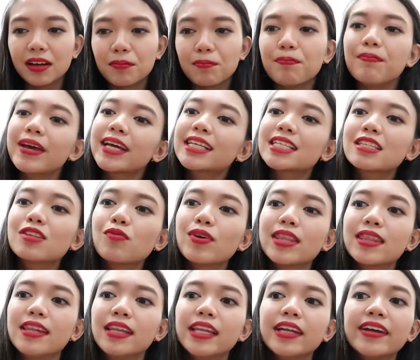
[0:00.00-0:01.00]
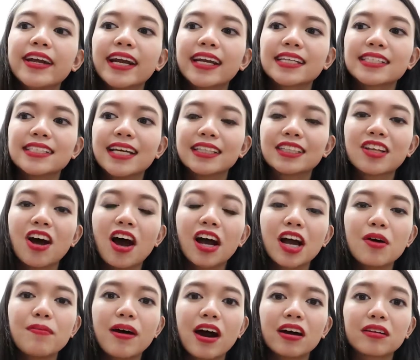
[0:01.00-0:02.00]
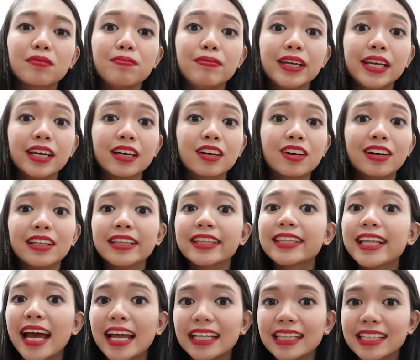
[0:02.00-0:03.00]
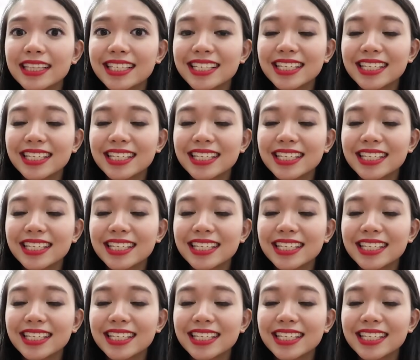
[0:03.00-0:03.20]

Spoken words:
mixed with lyrics that talk about being content